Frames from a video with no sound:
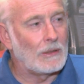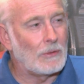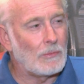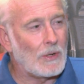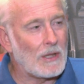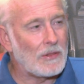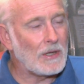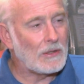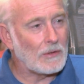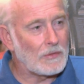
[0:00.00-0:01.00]
When I
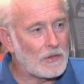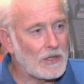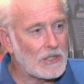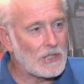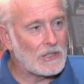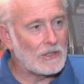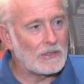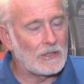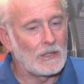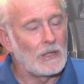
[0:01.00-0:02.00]
think of the things she
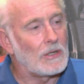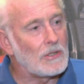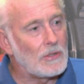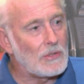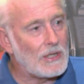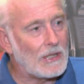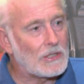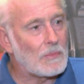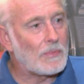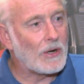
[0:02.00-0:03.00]
did, news
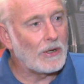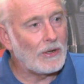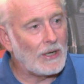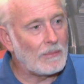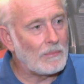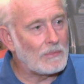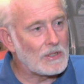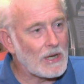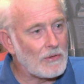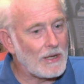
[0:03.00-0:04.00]
editor, program
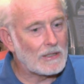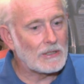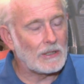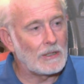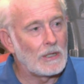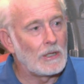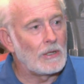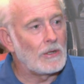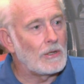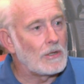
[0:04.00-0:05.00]
director,
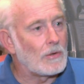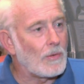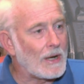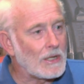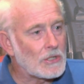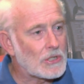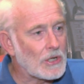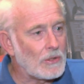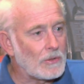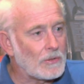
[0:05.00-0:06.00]
running
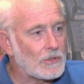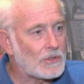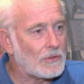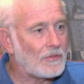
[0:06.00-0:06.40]
shows,